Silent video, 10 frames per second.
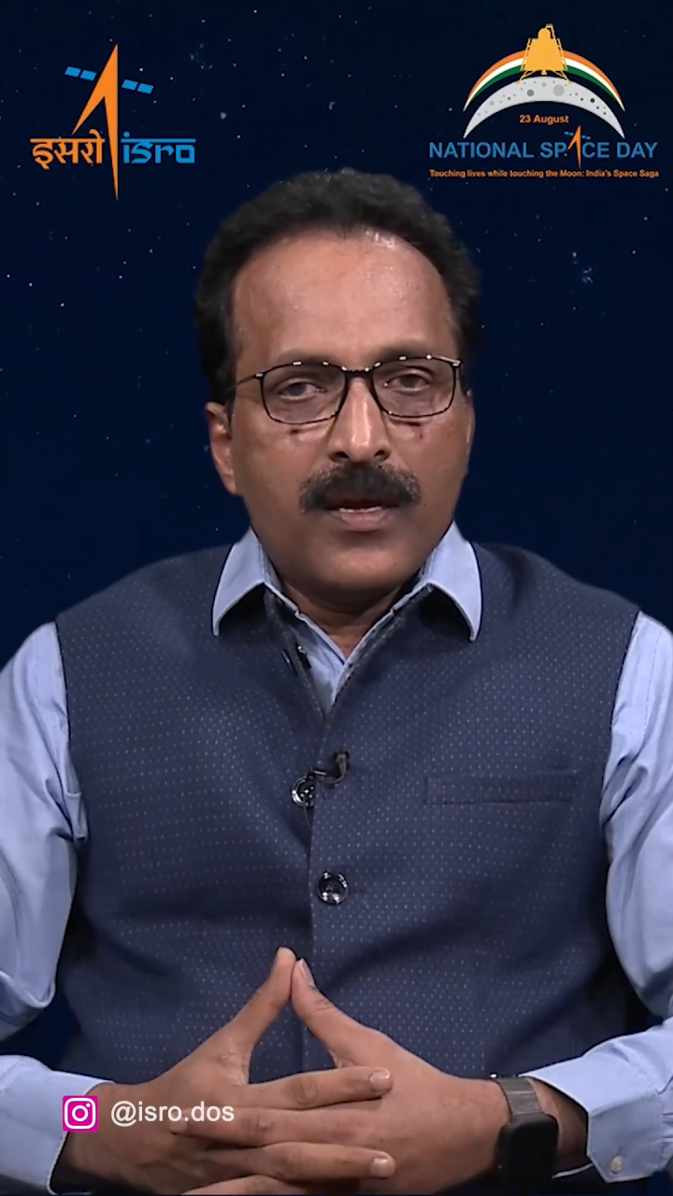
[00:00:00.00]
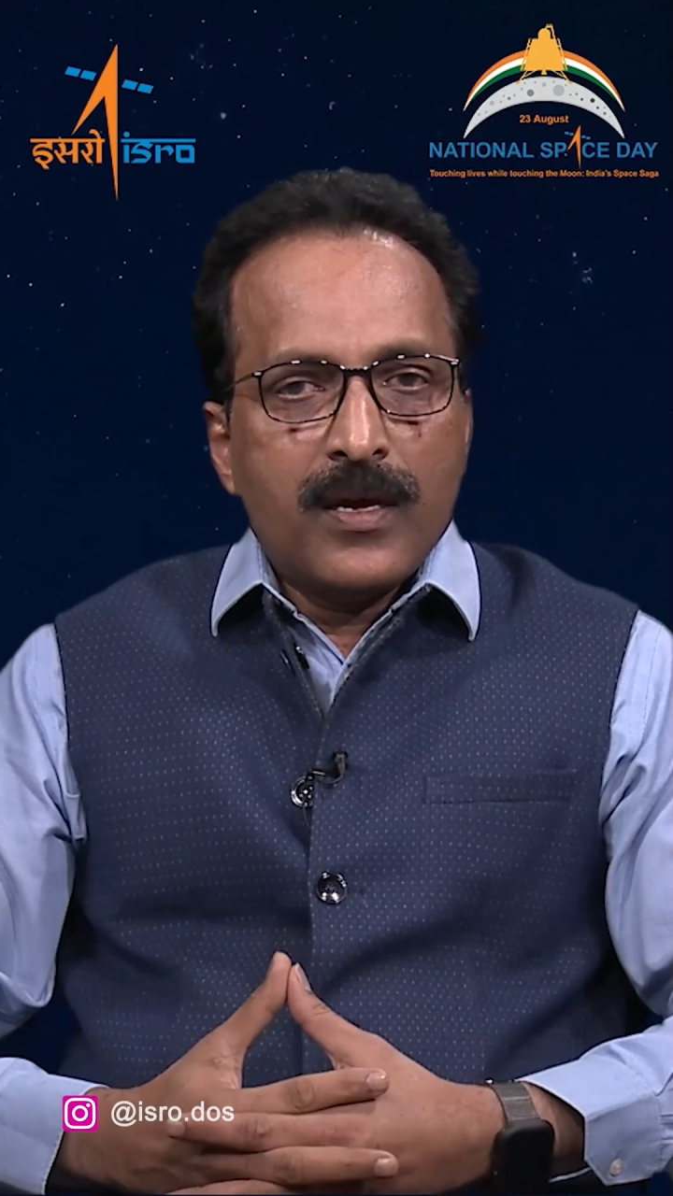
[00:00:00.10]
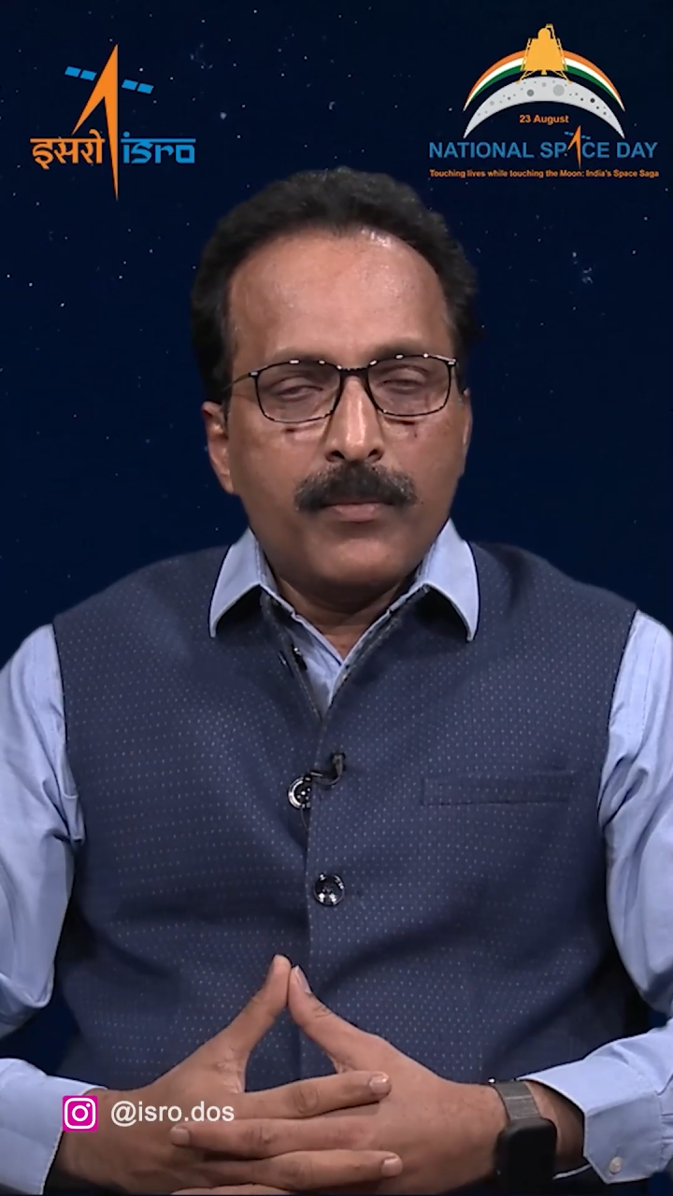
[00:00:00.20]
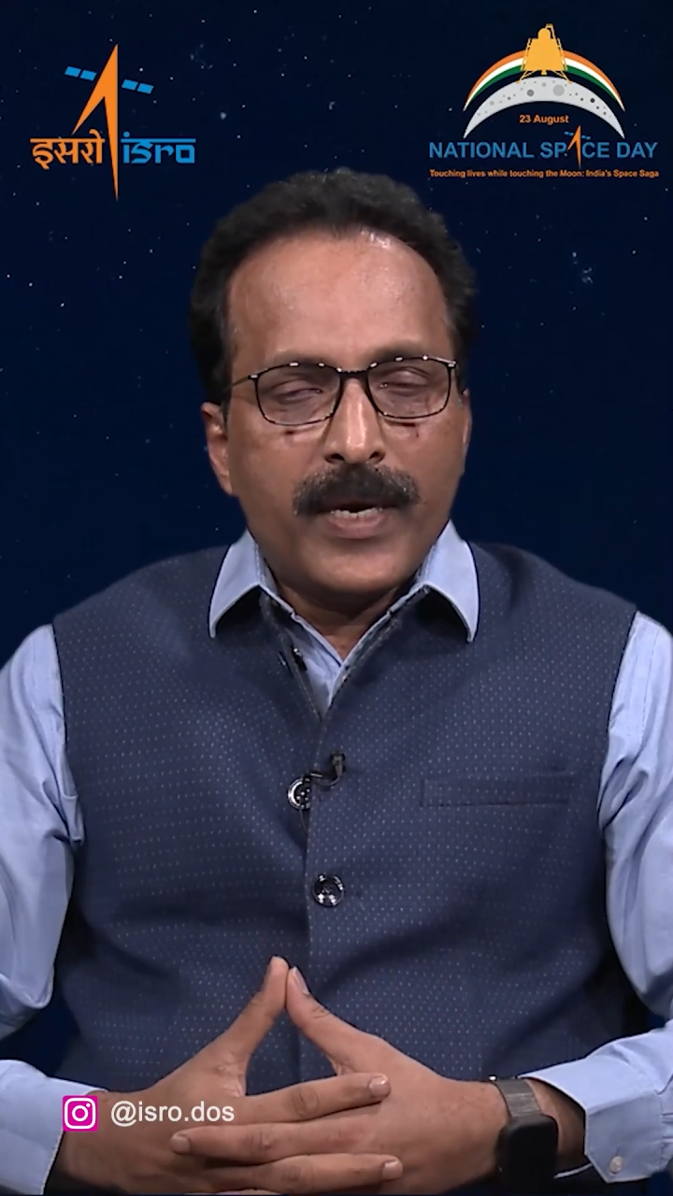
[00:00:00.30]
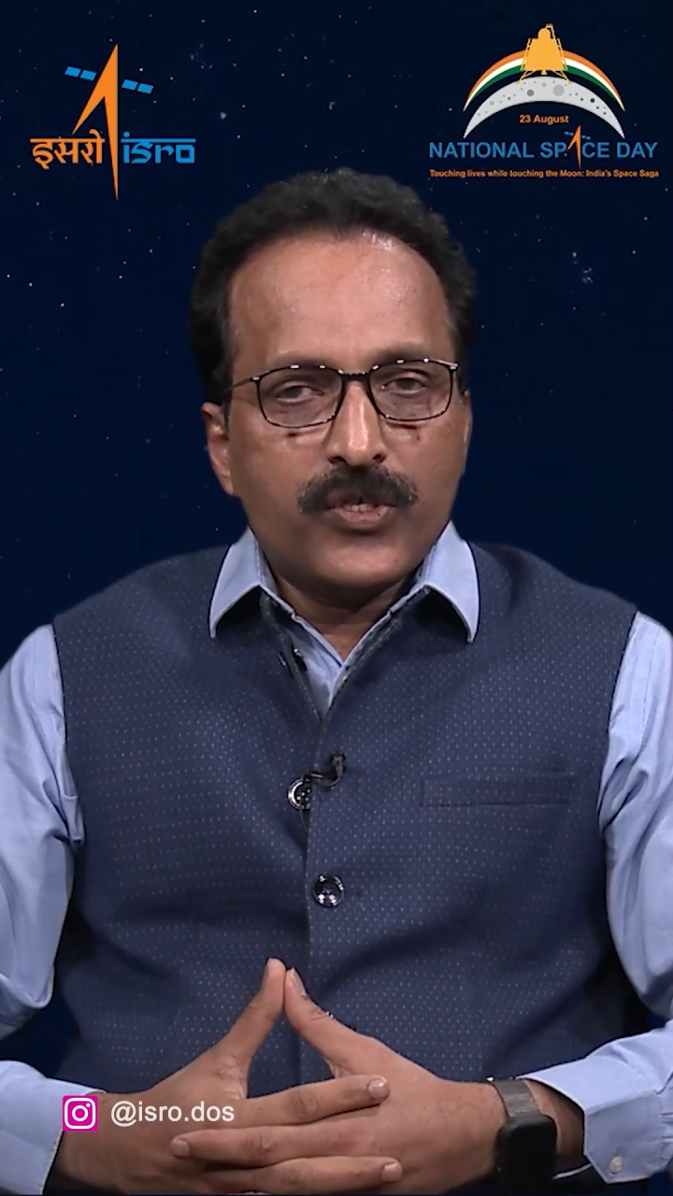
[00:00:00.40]

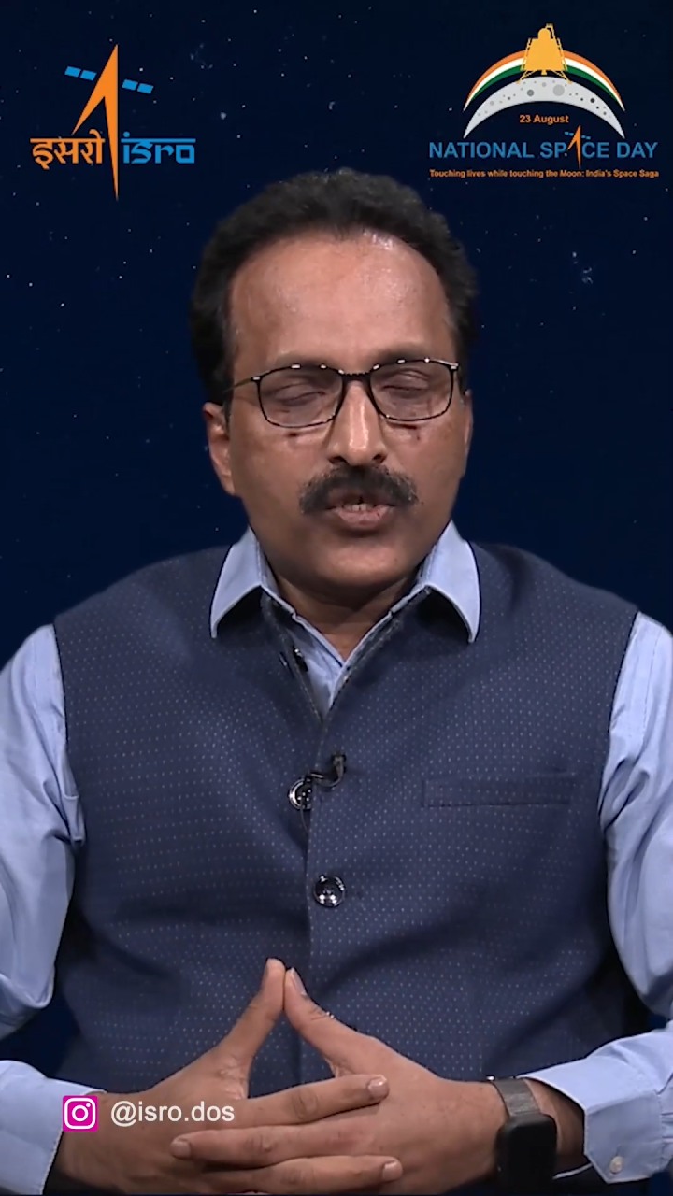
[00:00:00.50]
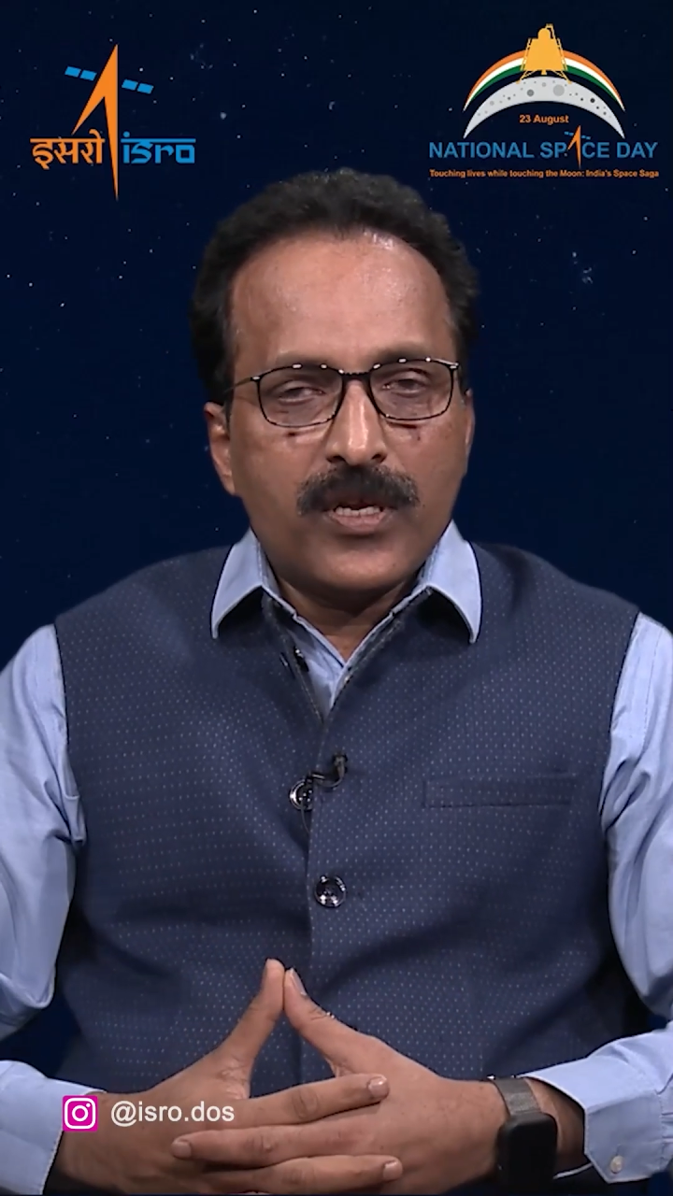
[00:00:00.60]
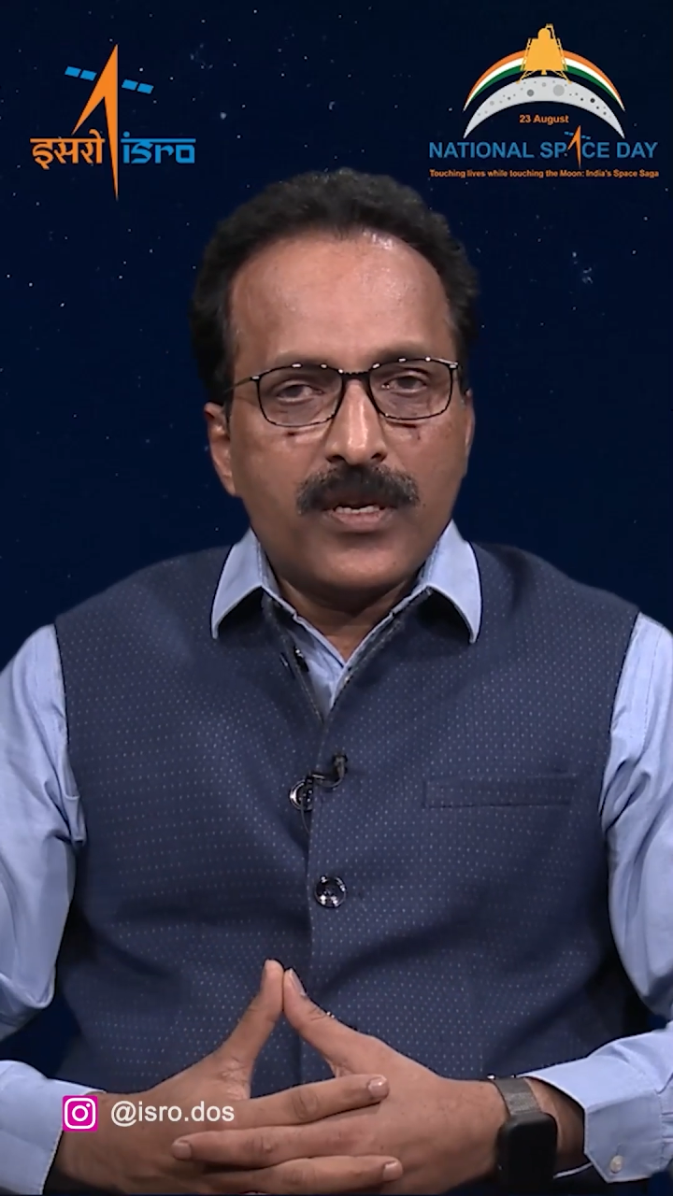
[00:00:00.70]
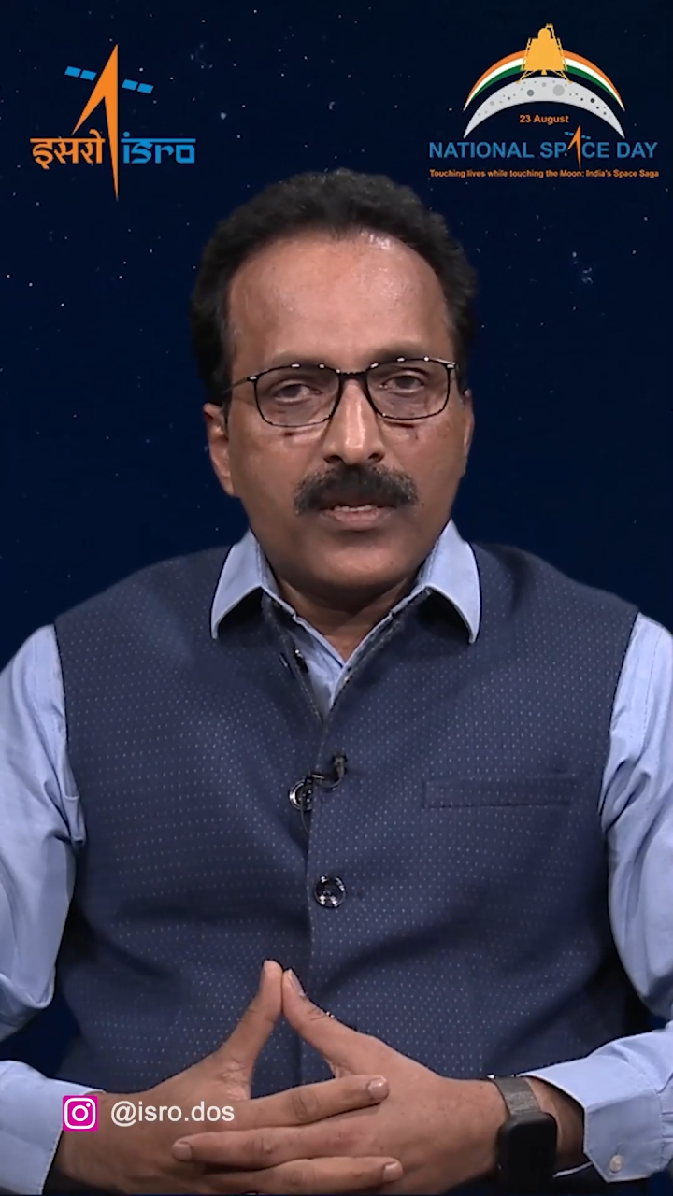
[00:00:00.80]
image, then